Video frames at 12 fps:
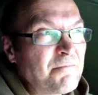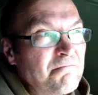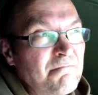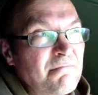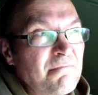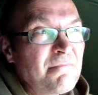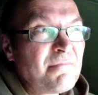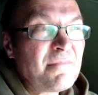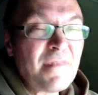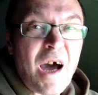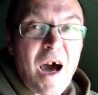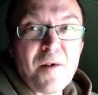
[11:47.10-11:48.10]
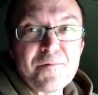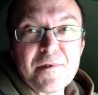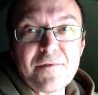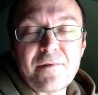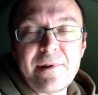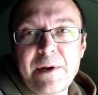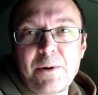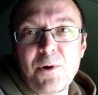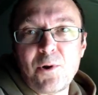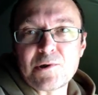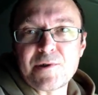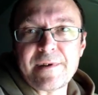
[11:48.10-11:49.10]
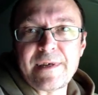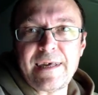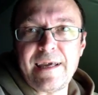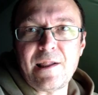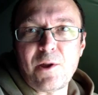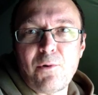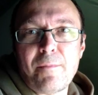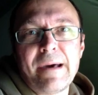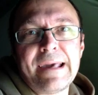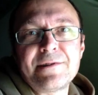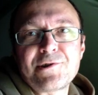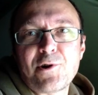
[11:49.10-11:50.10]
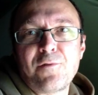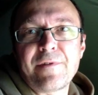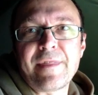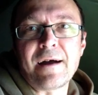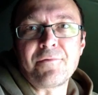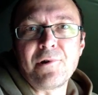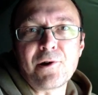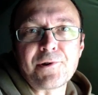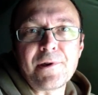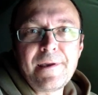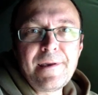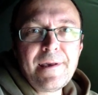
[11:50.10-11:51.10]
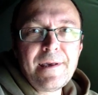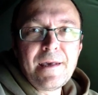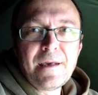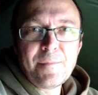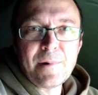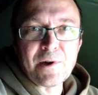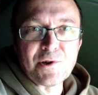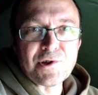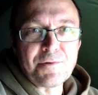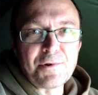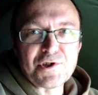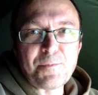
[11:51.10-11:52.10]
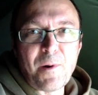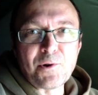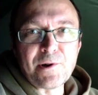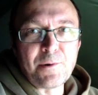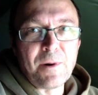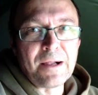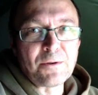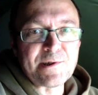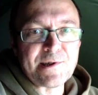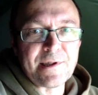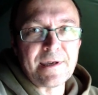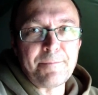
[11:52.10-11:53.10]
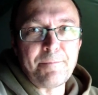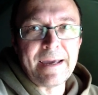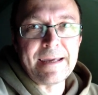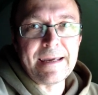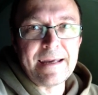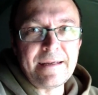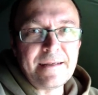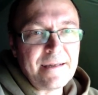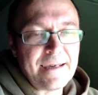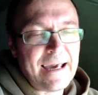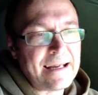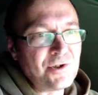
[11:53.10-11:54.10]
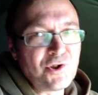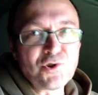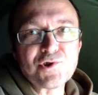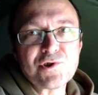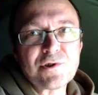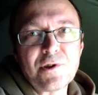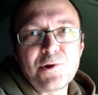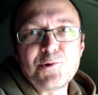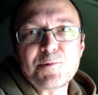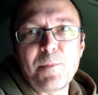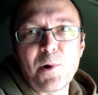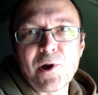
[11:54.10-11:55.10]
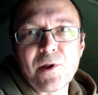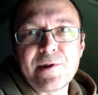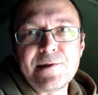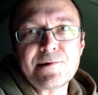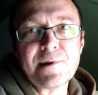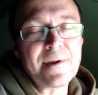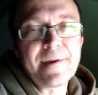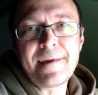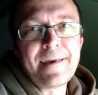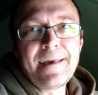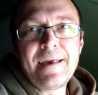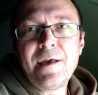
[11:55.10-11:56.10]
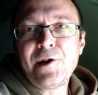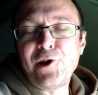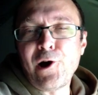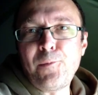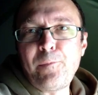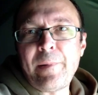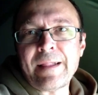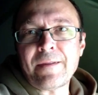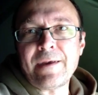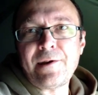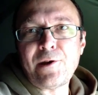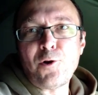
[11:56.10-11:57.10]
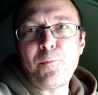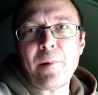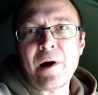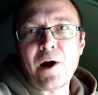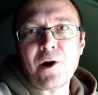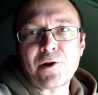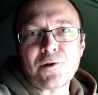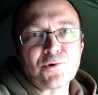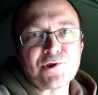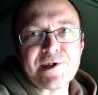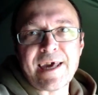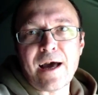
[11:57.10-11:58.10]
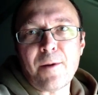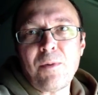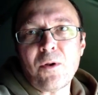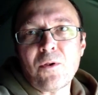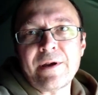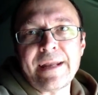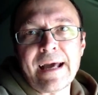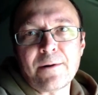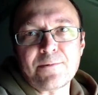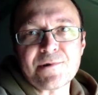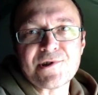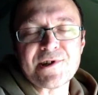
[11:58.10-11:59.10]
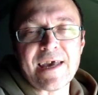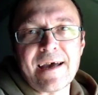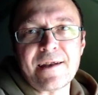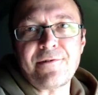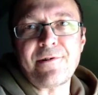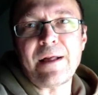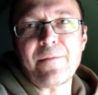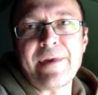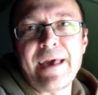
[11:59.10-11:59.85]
half to 3/4 of a kilo of bait over that rod because he responded well to the baiting. Again, just loose boilies, no pellet, no particle, just catapulted out, scattered around the area.